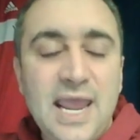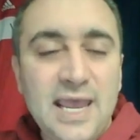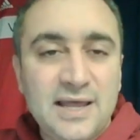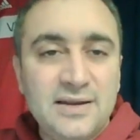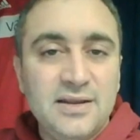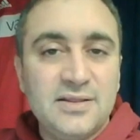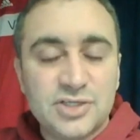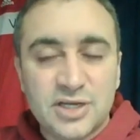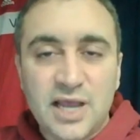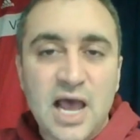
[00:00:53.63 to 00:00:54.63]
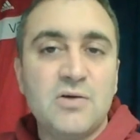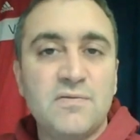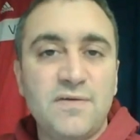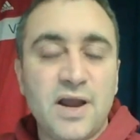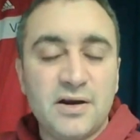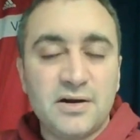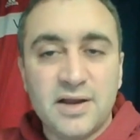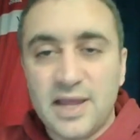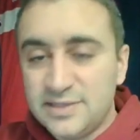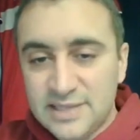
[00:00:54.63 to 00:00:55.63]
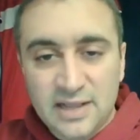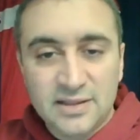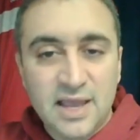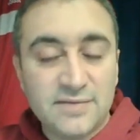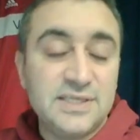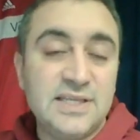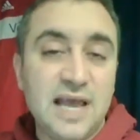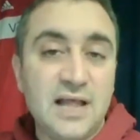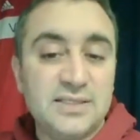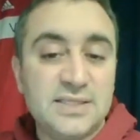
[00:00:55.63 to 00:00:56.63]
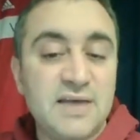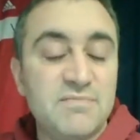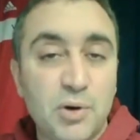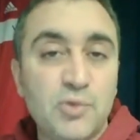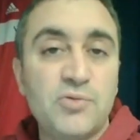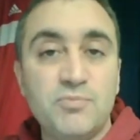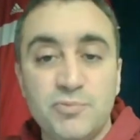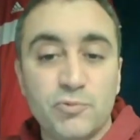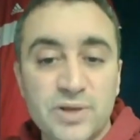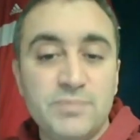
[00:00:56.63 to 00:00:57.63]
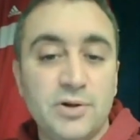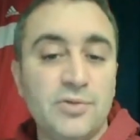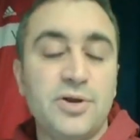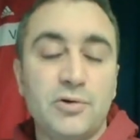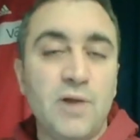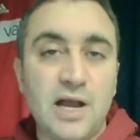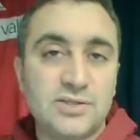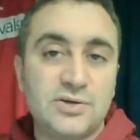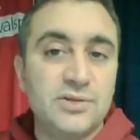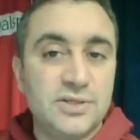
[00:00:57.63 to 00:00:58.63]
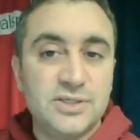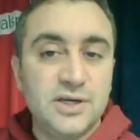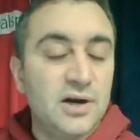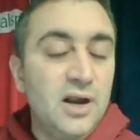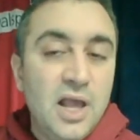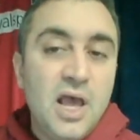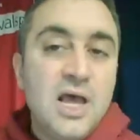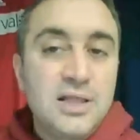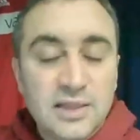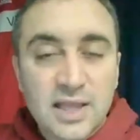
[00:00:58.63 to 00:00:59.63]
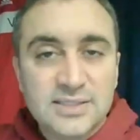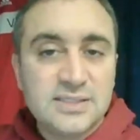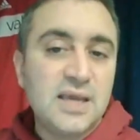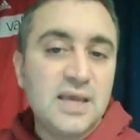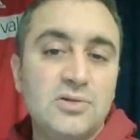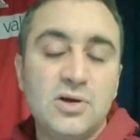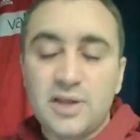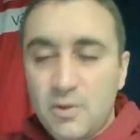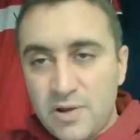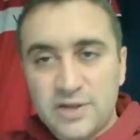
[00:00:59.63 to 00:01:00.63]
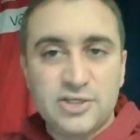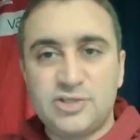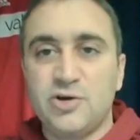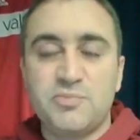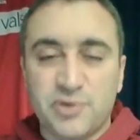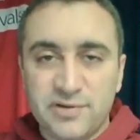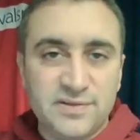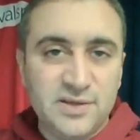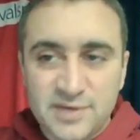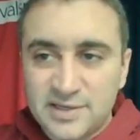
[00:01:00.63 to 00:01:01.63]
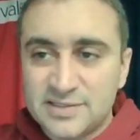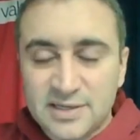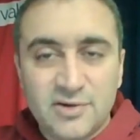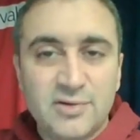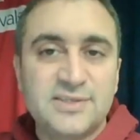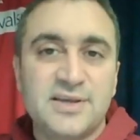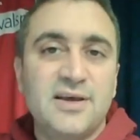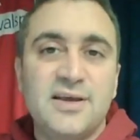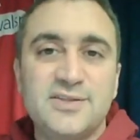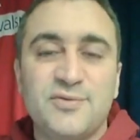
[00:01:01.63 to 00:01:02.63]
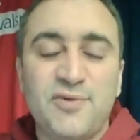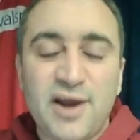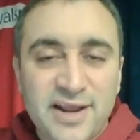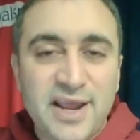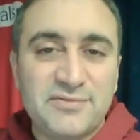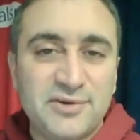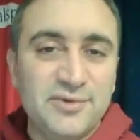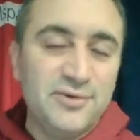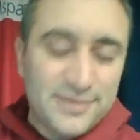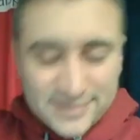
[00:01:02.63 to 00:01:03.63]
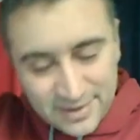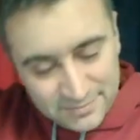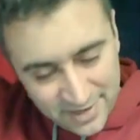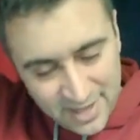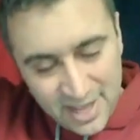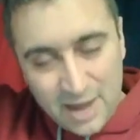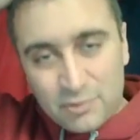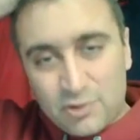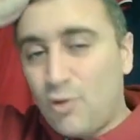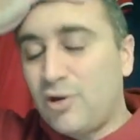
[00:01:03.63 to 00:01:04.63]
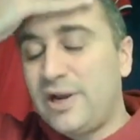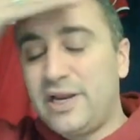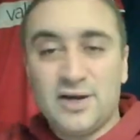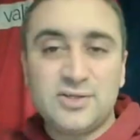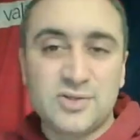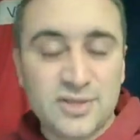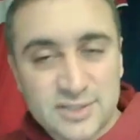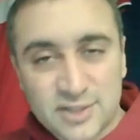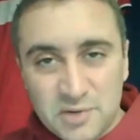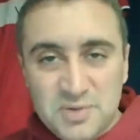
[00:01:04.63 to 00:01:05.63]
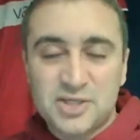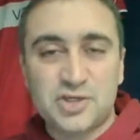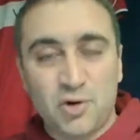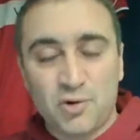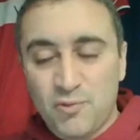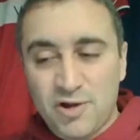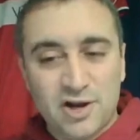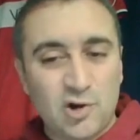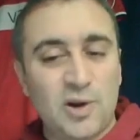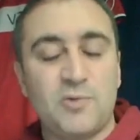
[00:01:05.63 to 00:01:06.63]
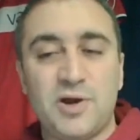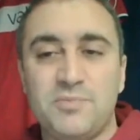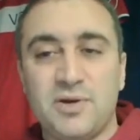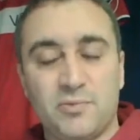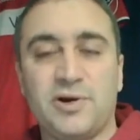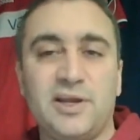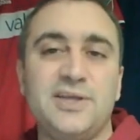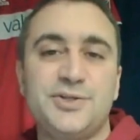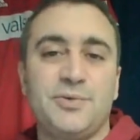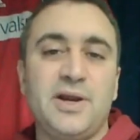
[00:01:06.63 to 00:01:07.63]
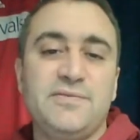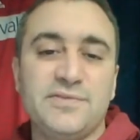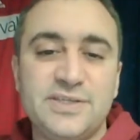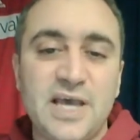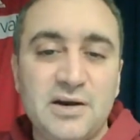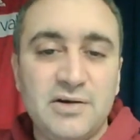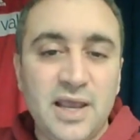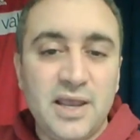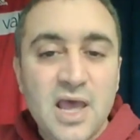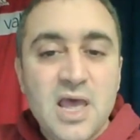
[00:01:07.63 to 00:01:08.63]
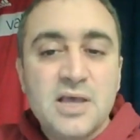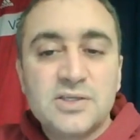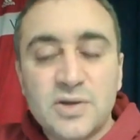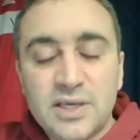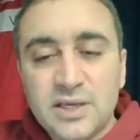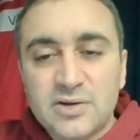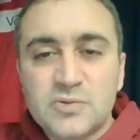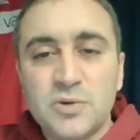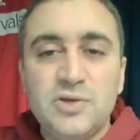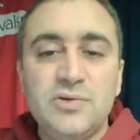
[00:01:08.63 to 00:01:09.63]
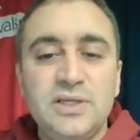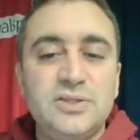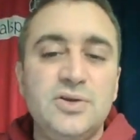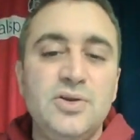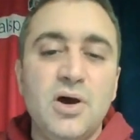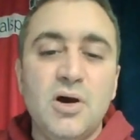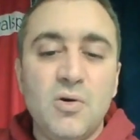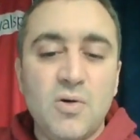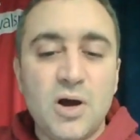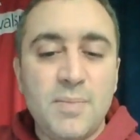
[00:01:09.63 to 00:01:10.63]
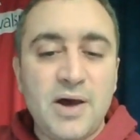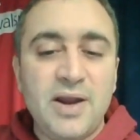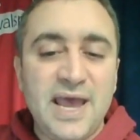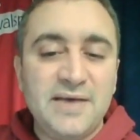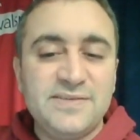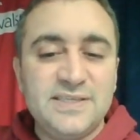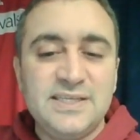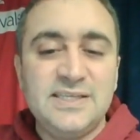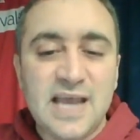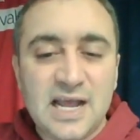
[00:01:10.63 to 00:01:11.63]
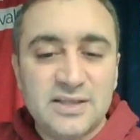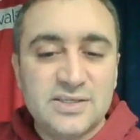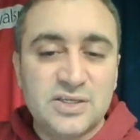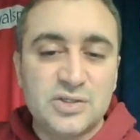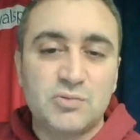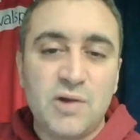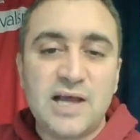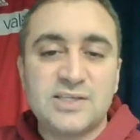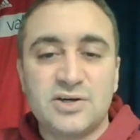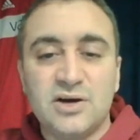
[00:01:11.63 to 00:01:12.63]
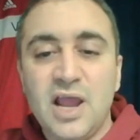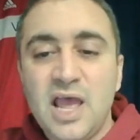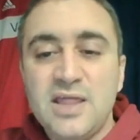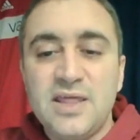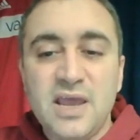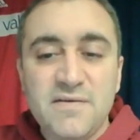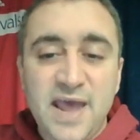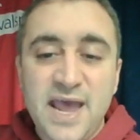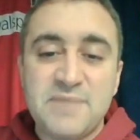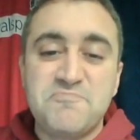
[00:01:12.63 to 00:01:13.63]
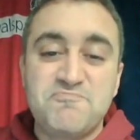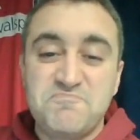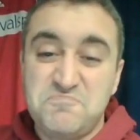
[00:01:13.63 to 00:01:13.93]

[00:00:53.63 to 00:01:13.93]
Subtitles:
And the Chicago Fire and FC Dallas have both rebuilt their roster this year. Let's a look. I want to just do it briefly because I know it's a Friday afternoon as I'm recording here. So this is going to be a short one, a quick one, but we're going to get you ready for Saturday. So here's what you need to know about FC Dallas's roster. They have had